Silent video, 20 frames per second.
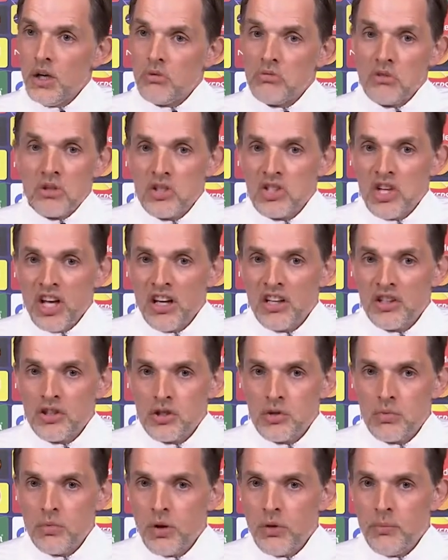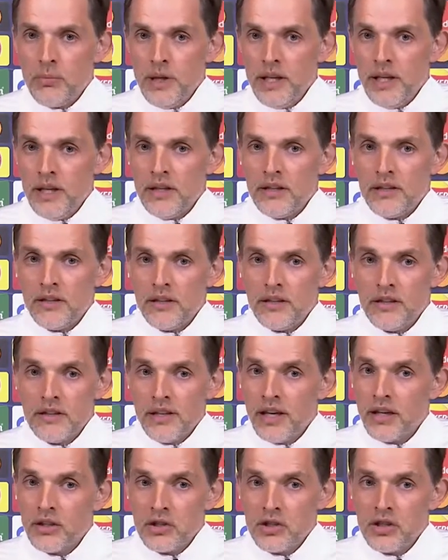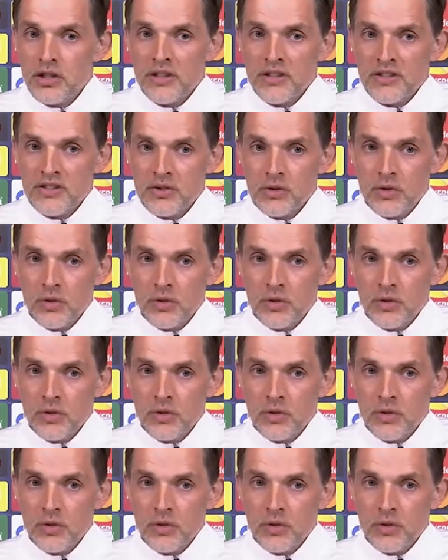The challenge will be, and the intention is,